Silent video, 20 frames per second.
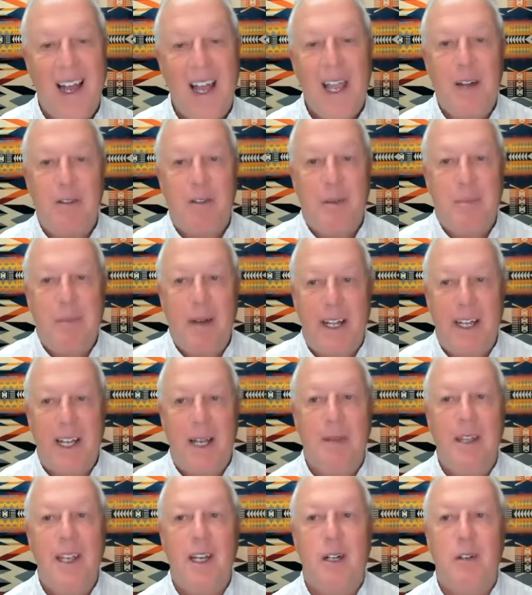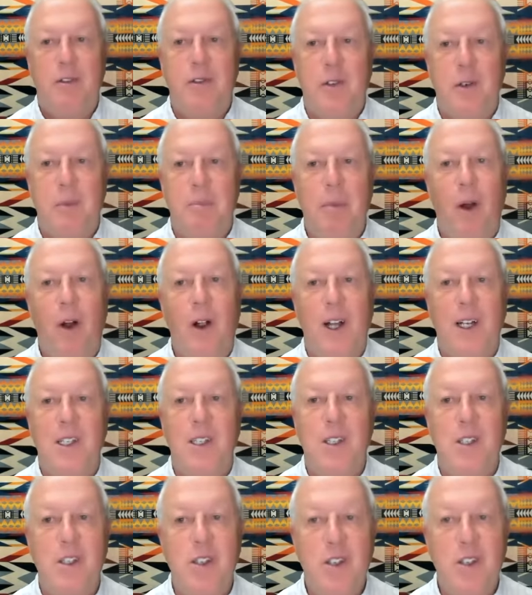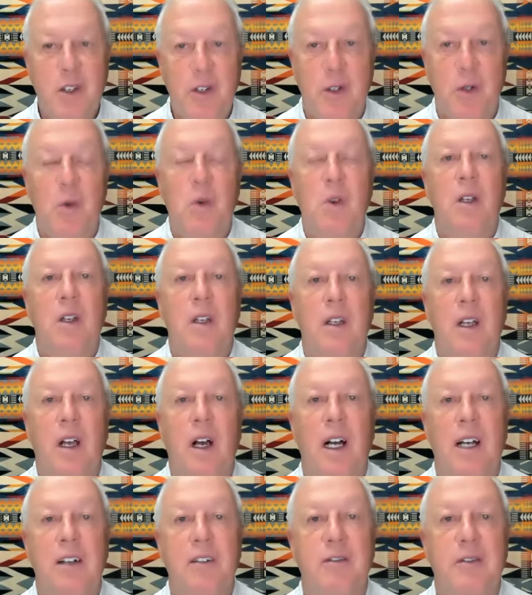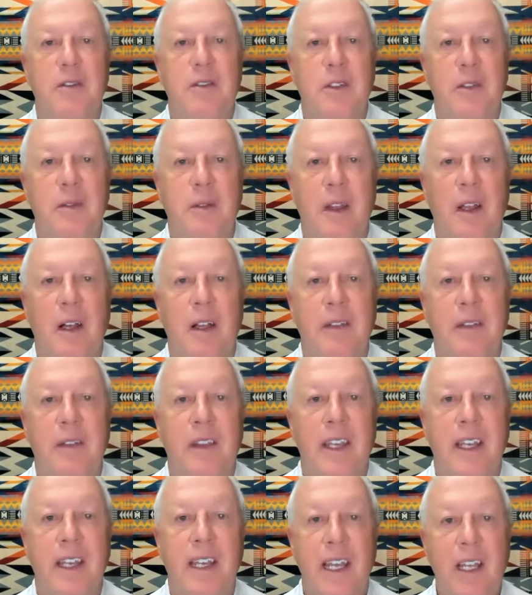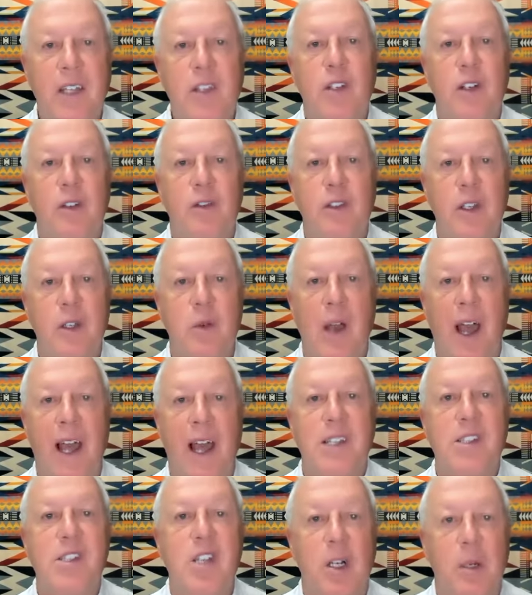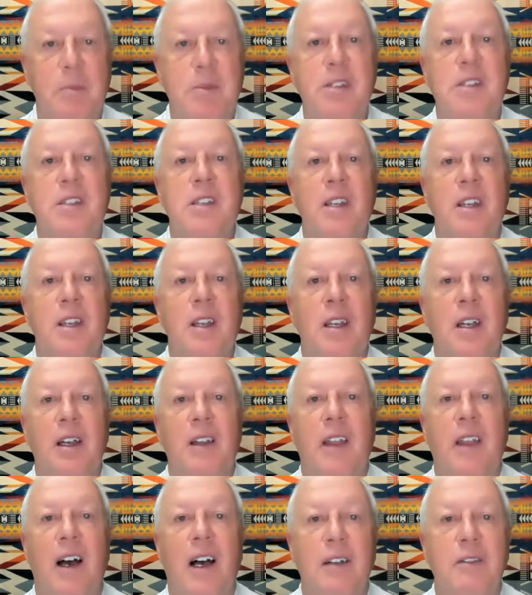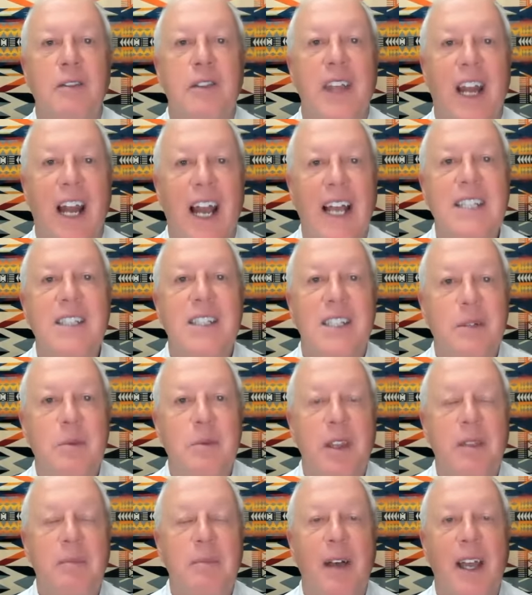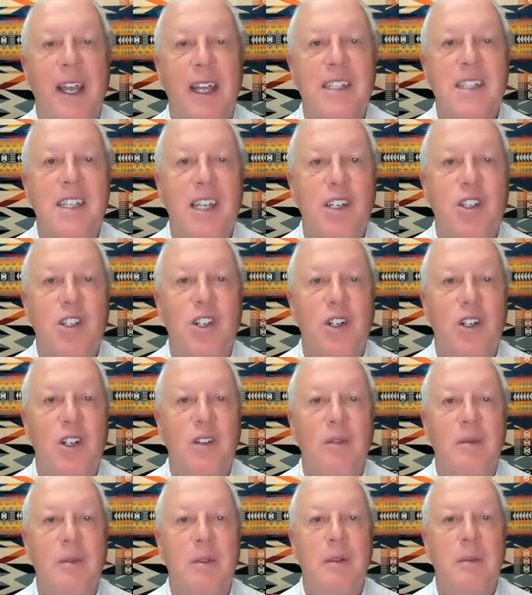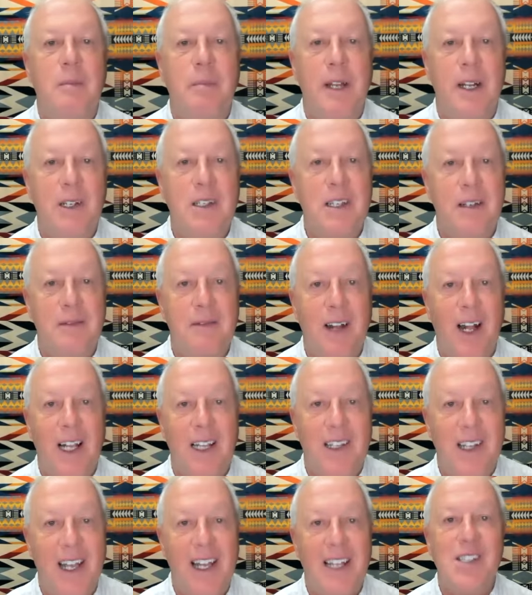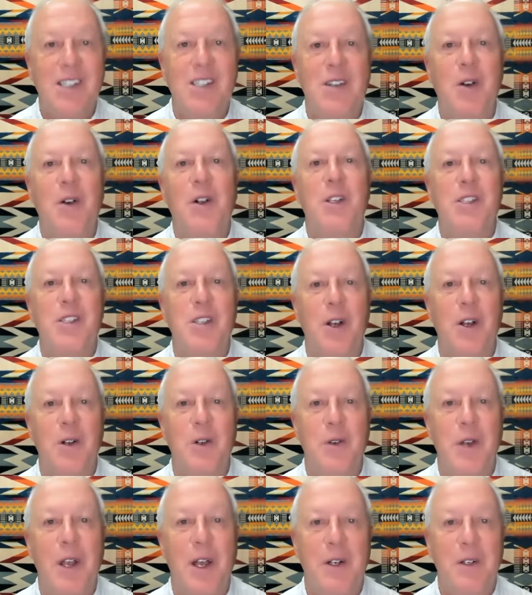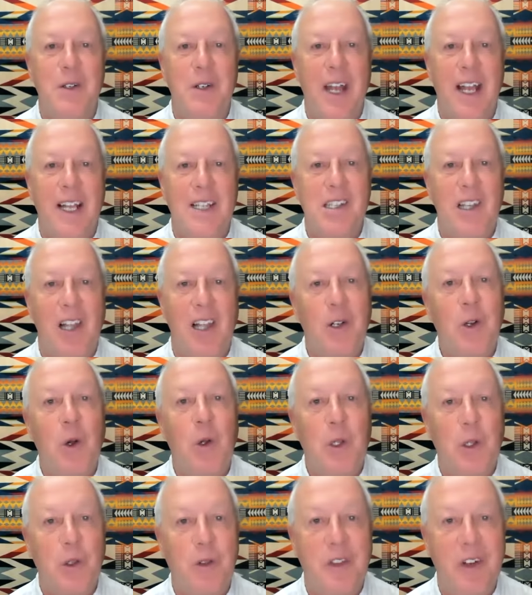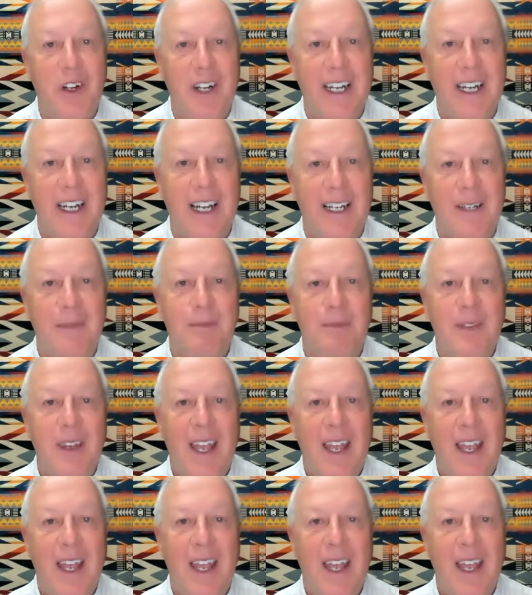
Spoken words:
Hi, everybody. I'm here for part two of the interview excerpts that I did with my teacher, Berta Valdez, also known as La Golondrina.